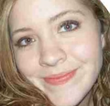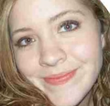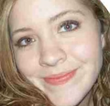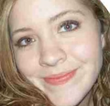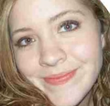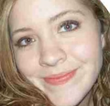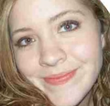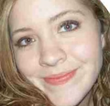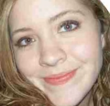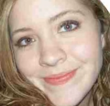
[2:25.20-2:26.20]

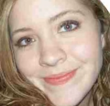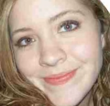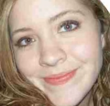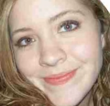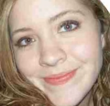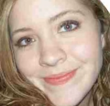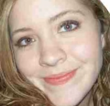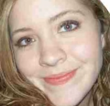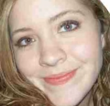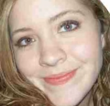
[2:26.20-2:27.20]

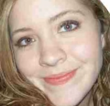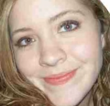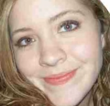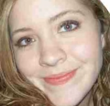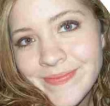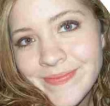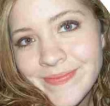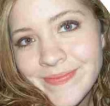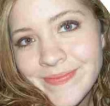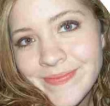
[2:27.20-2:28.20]

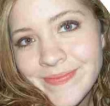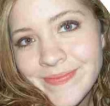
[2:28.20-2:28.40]
This is a still picture; no speech is visible.